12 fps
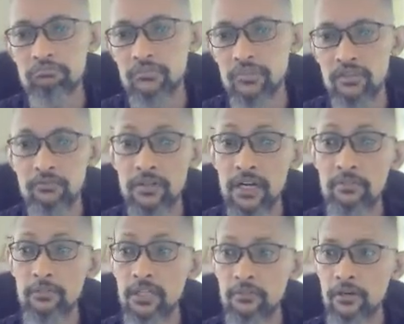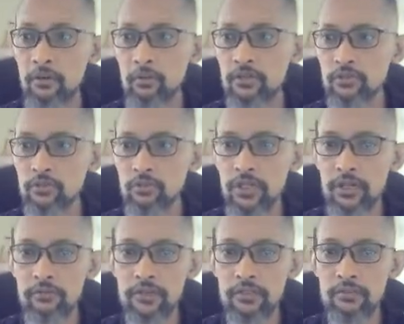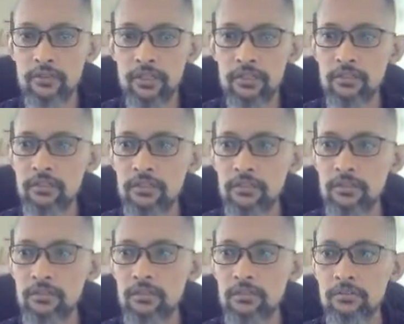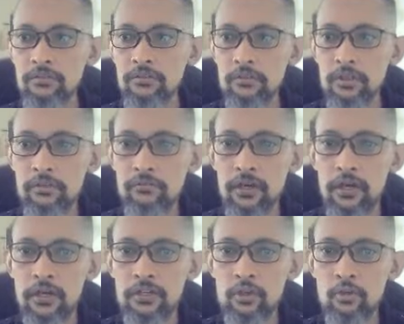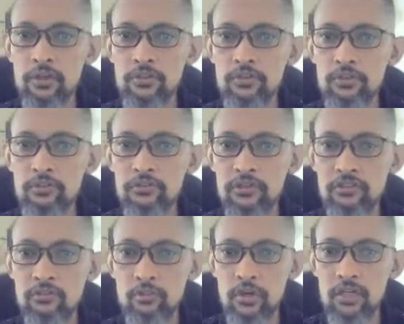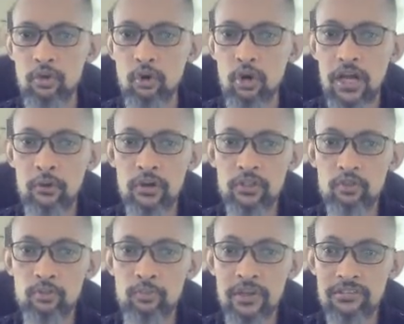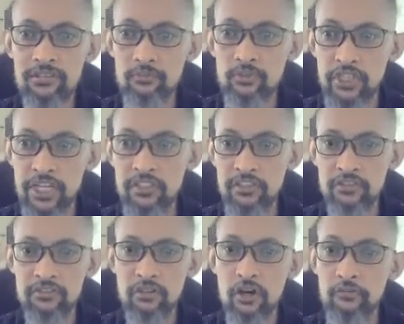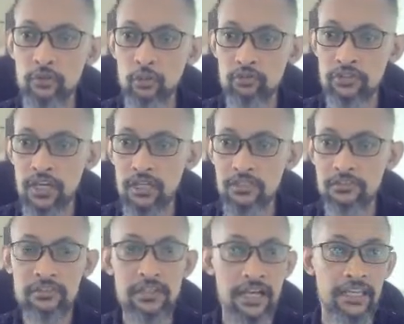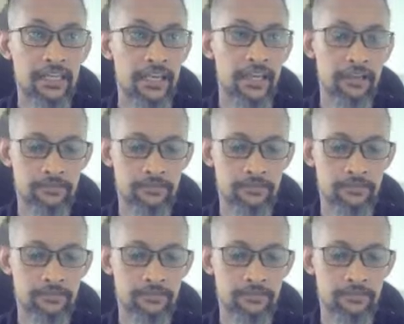environment if I want to there, right? Okay. So if I don't want to use this one or I want to make some changes of those colors, I can.